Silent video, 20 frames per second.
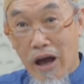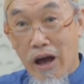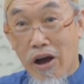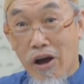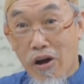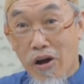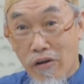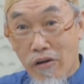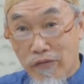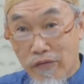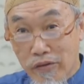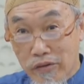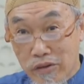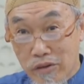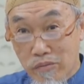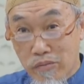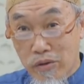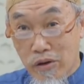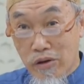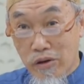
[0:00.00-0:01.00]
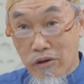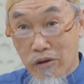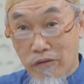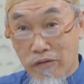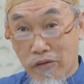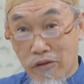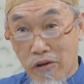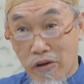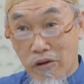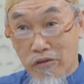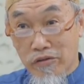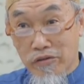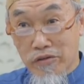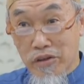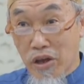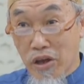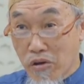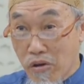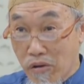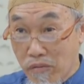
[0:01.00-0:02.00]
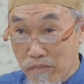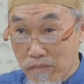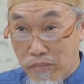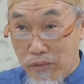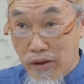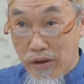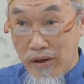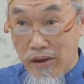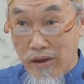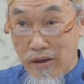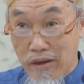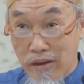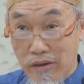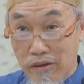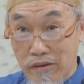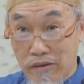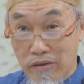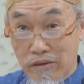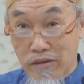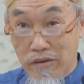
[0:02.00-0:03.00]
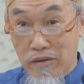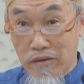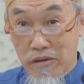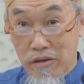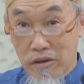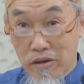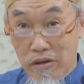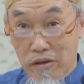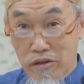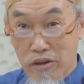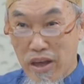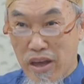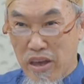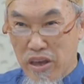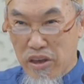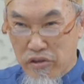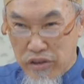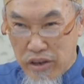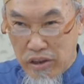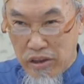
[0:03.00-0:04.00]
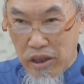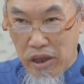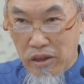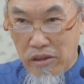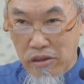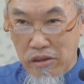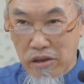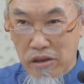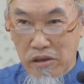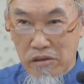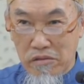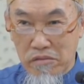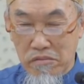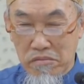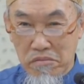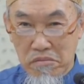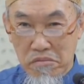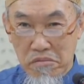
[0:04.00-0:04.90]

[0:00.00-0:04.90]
uncomfortable, of course. They complain, they're irritated.